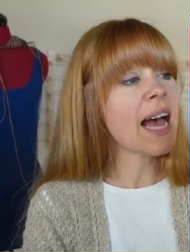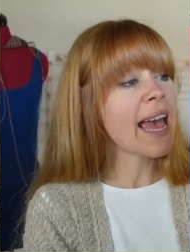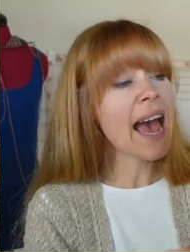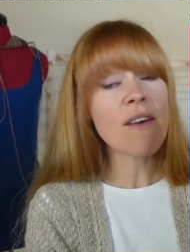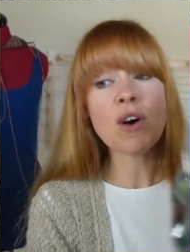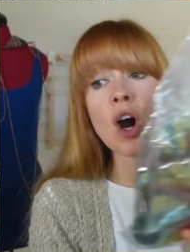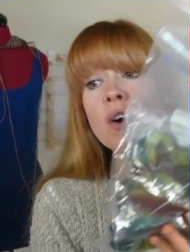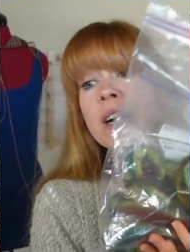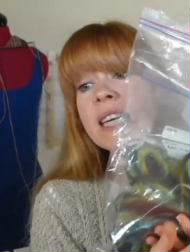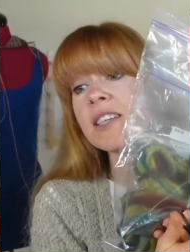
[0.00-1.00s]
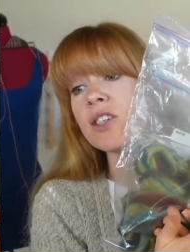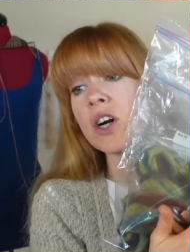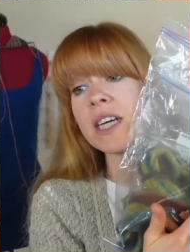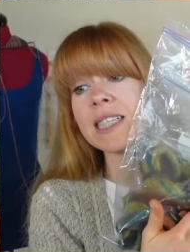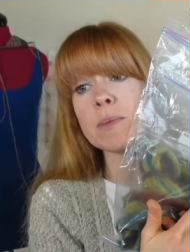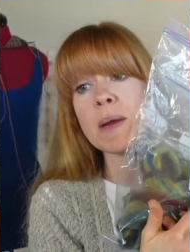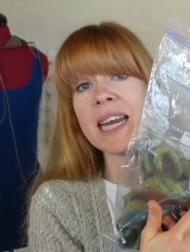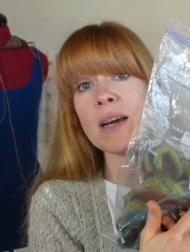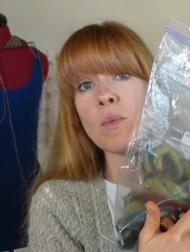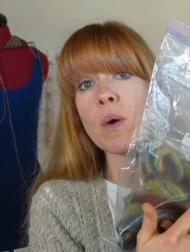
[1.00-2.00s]
I have already started
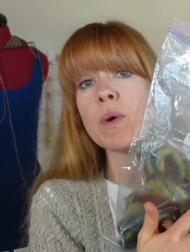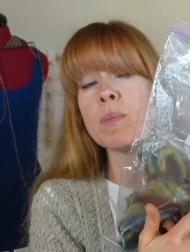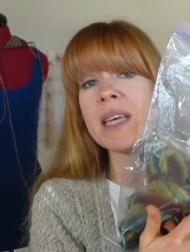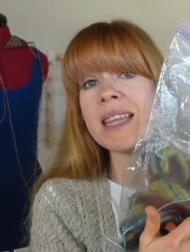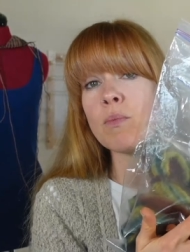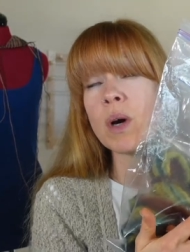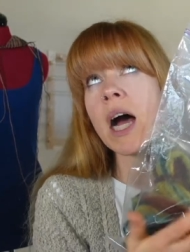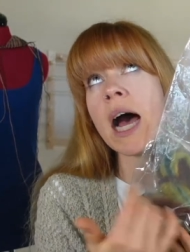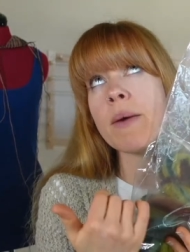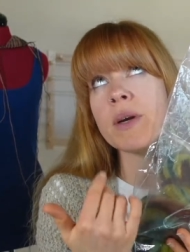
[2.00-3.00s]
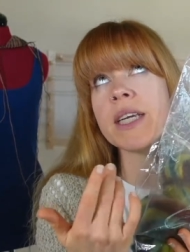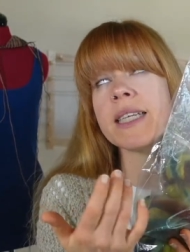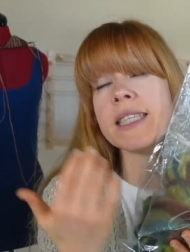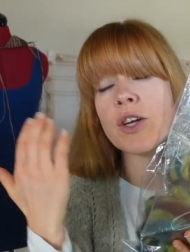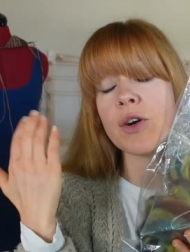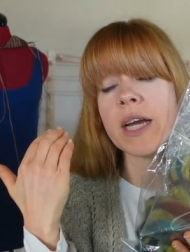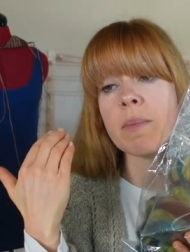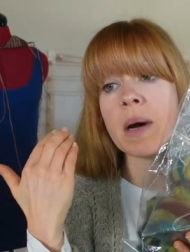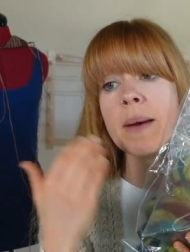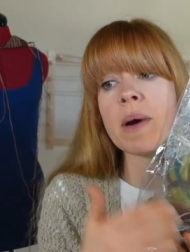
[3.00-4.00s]
spinning what would be, the, what I would consider
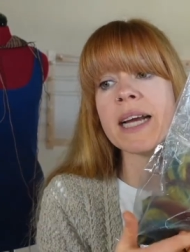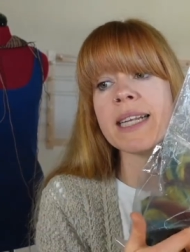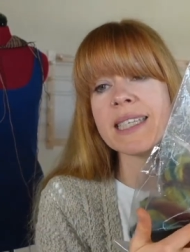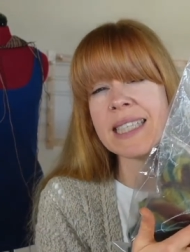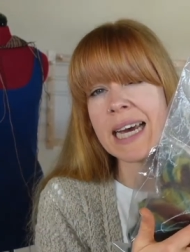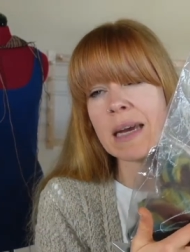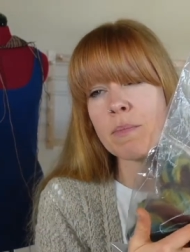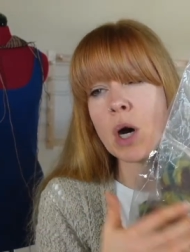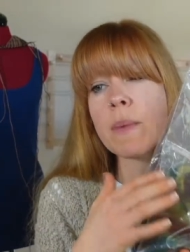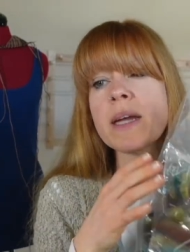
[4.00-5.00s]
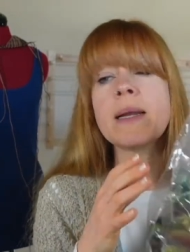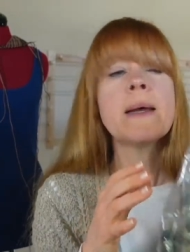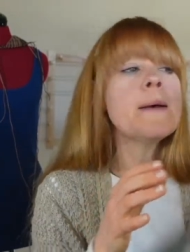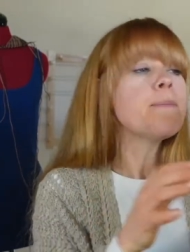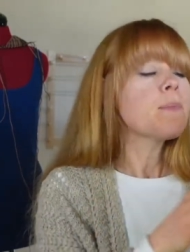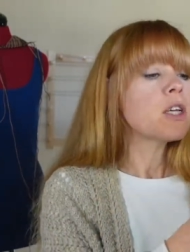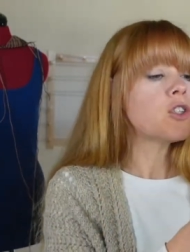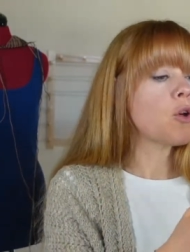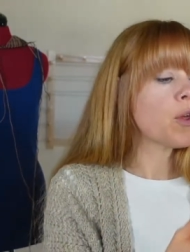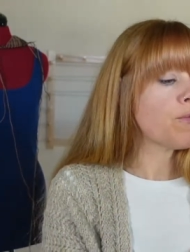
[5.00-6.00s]
in my mind, the second bobbin.
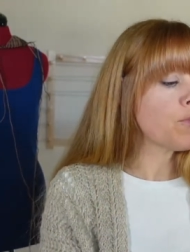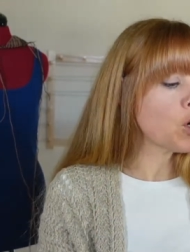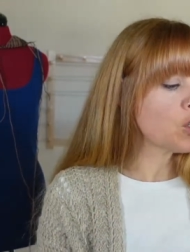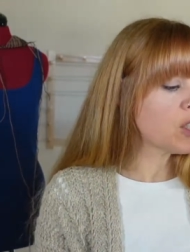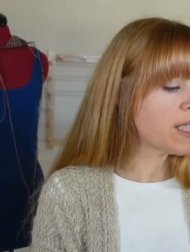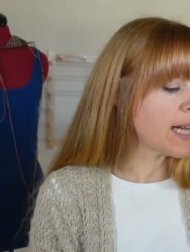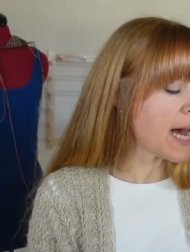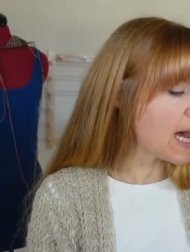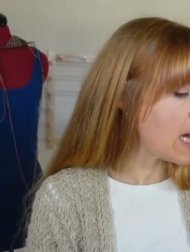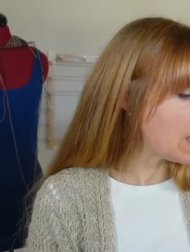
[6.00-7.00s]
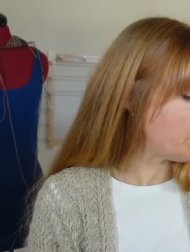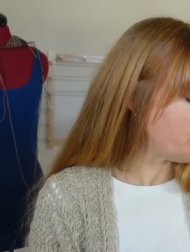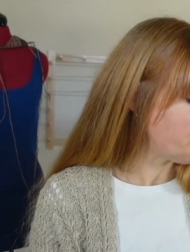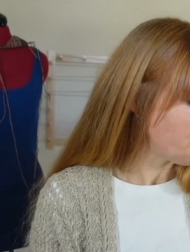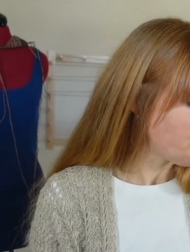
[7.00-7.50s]
So the first, um,